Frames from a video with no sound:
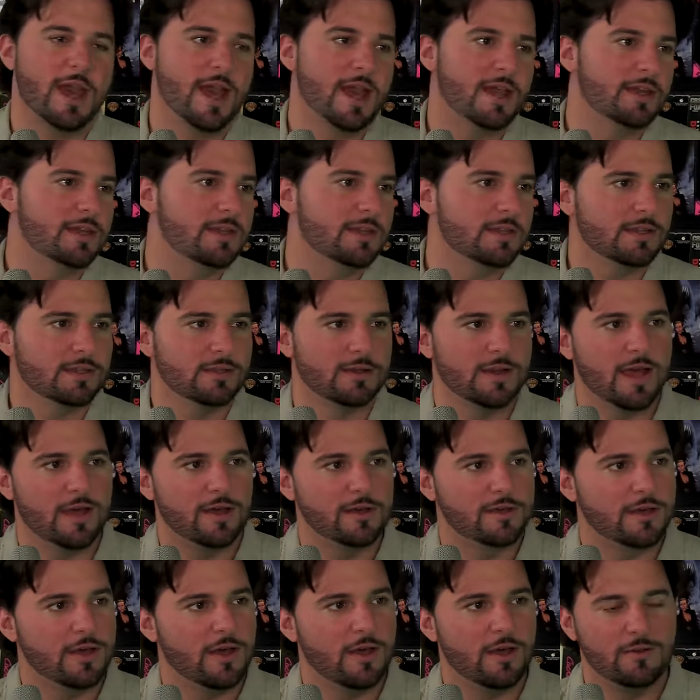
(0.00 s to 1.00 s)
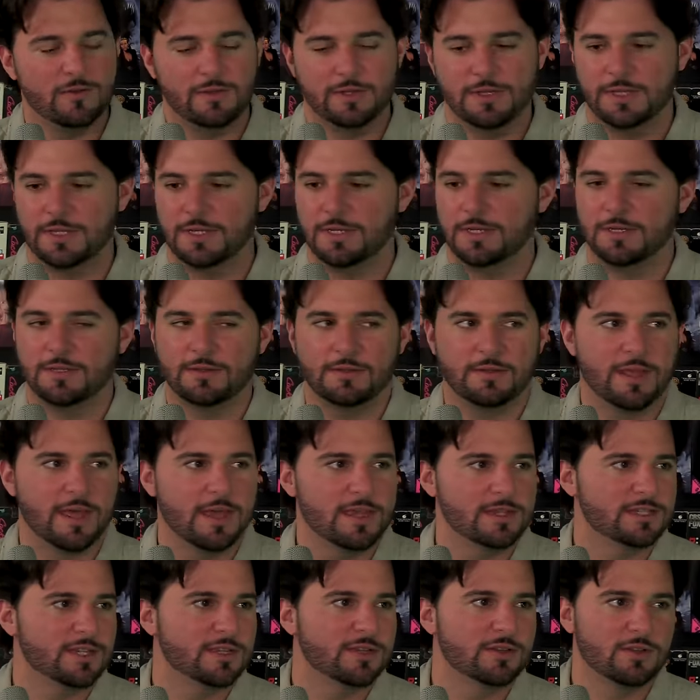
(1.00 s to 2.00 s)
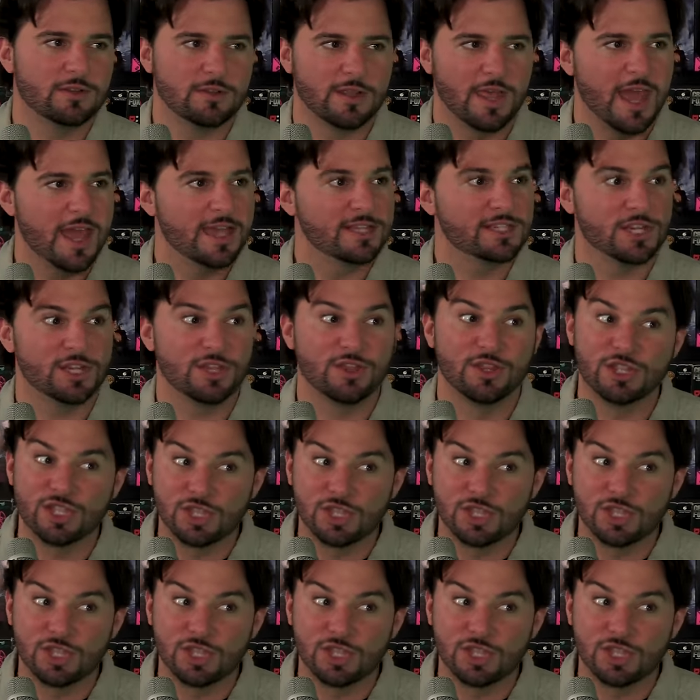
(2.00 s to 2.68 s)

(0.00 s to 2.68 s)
Charismatic and outgoing and asking smart questions.